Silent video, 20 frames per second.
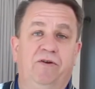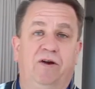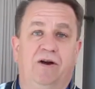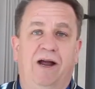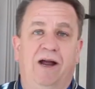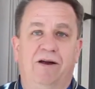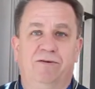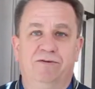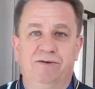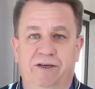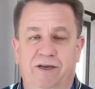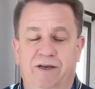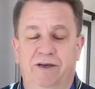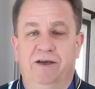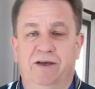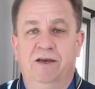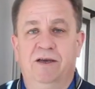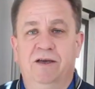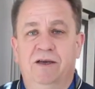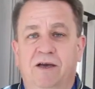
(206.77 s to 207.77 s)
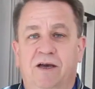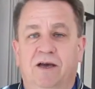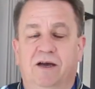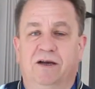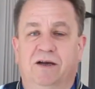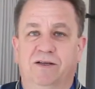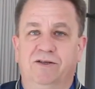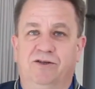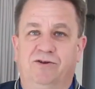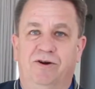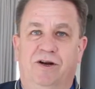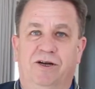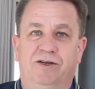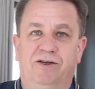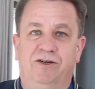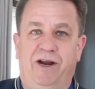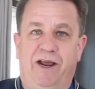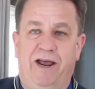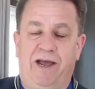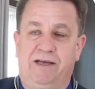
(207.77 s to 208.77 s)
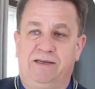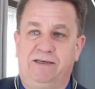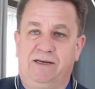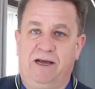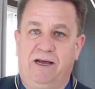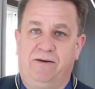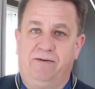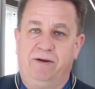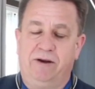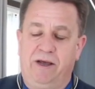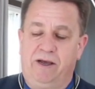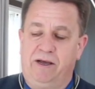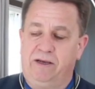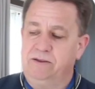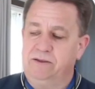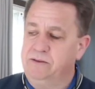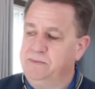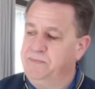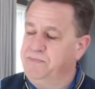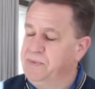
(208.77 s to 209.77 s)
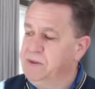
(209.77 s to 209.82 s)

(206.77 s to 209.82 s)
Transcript: housing construction has nowadays.